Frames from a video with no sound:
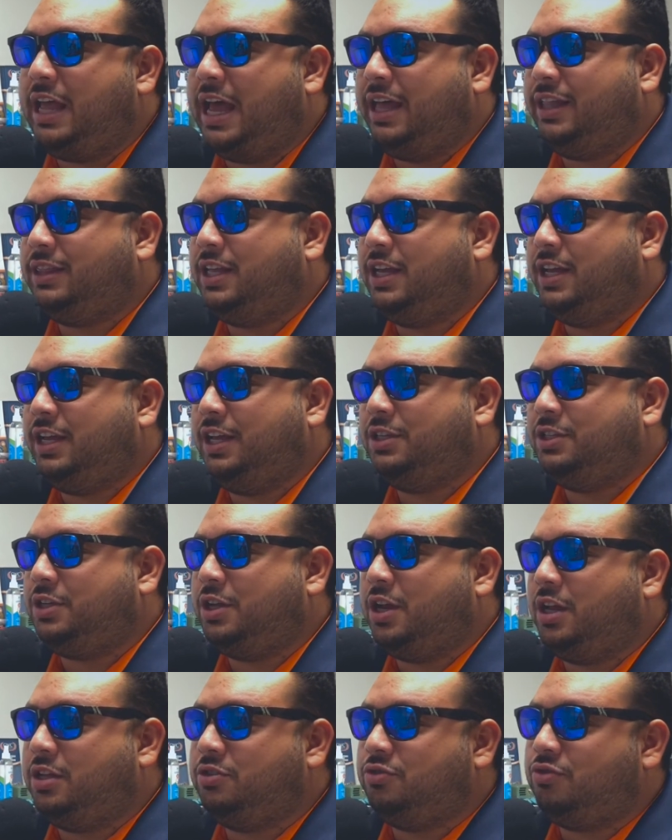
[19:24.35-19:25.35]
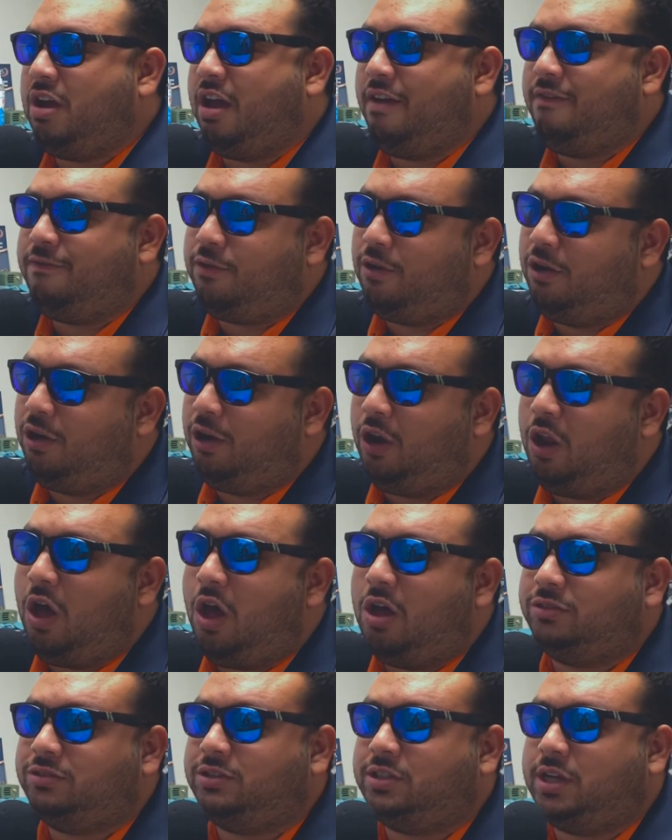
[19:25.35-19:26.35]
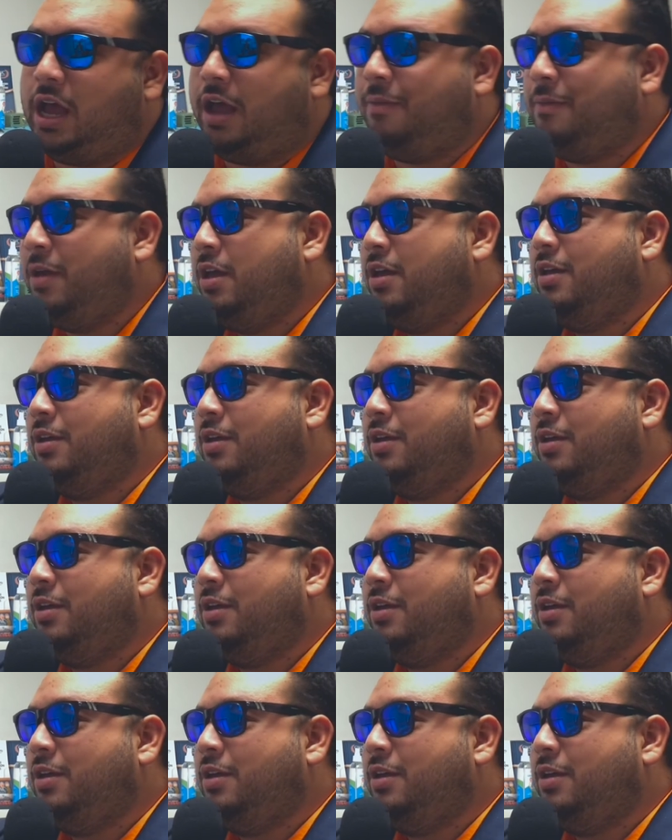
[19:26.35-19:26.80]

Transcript: That thing is going to drive for a long time.